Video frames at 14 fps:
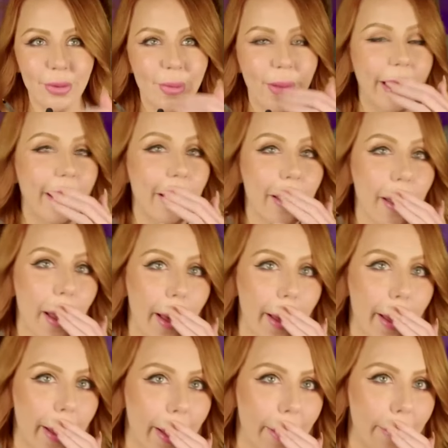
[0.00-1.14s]
right?
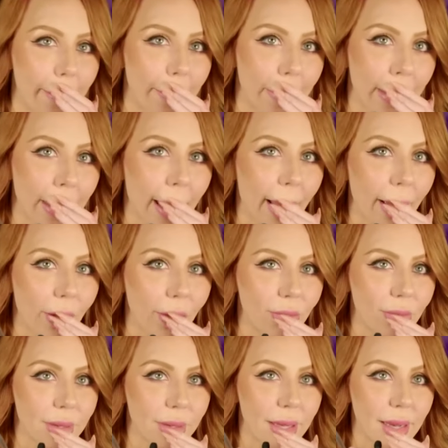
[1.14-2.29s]
Um,
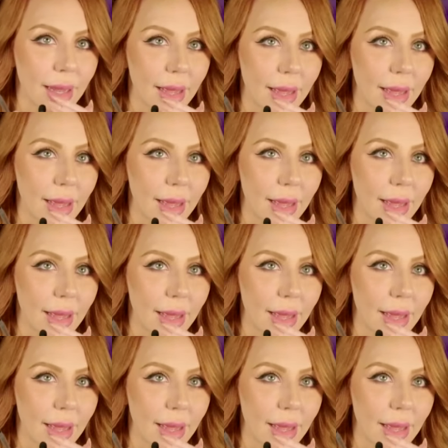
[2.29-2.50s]
Holman.